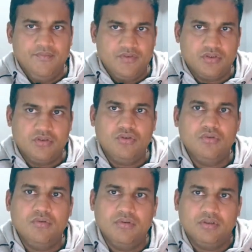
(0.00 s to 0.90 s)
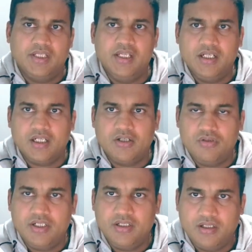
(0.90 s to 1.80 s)
So do think
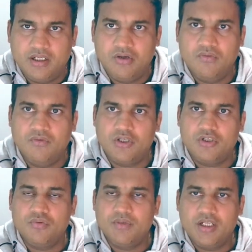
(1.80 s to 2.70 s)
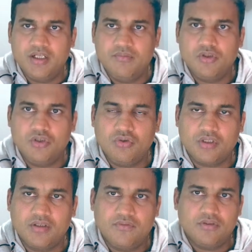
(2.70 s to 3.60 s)
around it, how what domain name you're
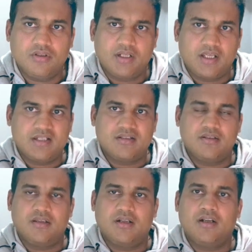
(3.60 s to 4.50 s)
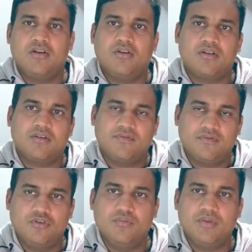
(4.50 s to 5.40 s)
looking for, as there are a lot of
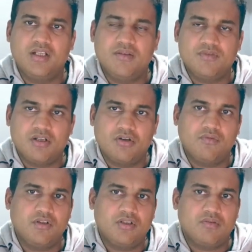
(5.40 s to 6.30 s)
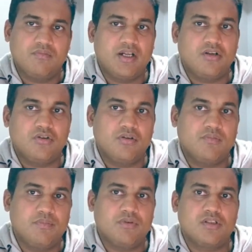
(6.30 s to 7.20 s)
domain names. However, it might not
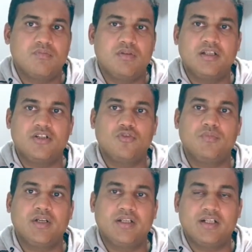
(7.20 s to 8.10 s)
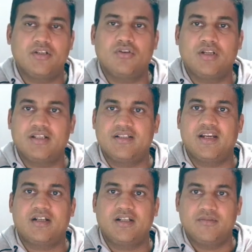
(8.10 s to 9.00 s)
be possible that you might get your
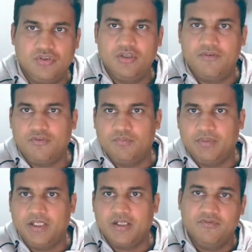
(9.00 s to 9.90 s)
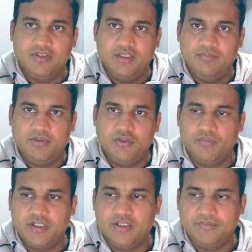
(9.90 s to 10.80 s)
exact name. So you have to play with the
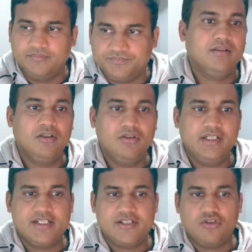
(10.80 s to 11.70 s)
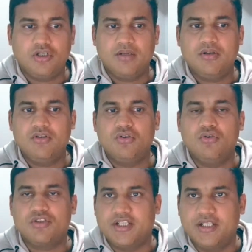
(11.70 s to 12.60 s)
domain name. Now let's talk about
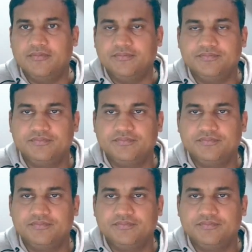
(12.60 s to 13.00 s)
hosting.